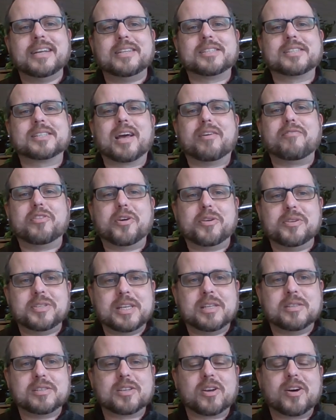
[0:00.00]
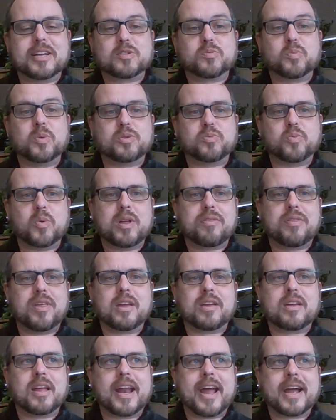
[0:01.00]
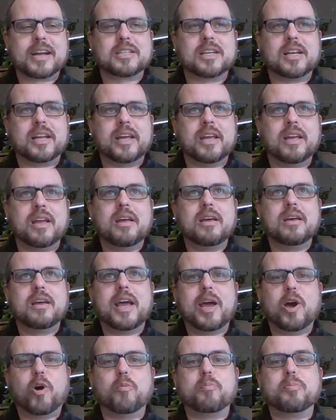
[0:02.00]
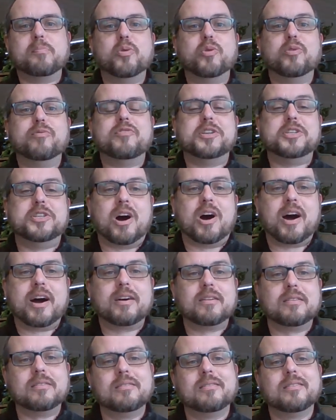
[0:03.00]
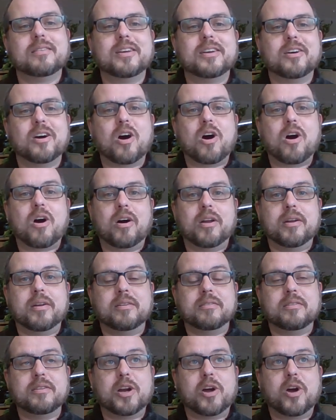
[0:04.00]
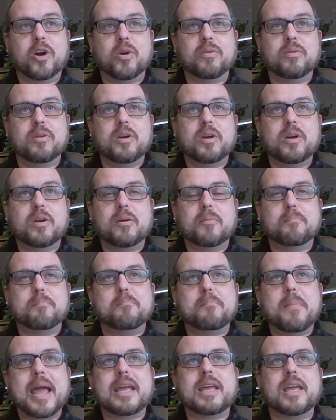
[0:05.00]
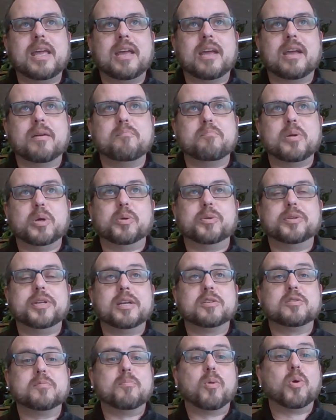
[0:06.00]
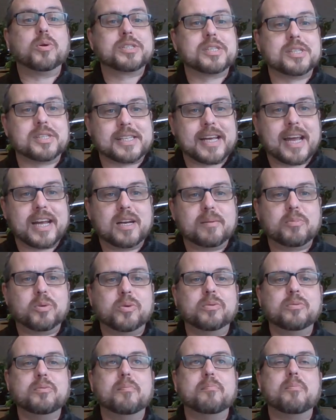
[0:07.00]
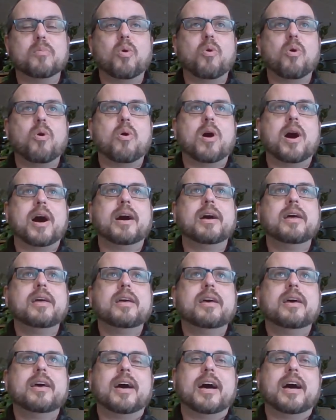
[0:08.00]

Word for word: and discover those insights which we think can actually help move the dial on you know making buildings more sustainable, more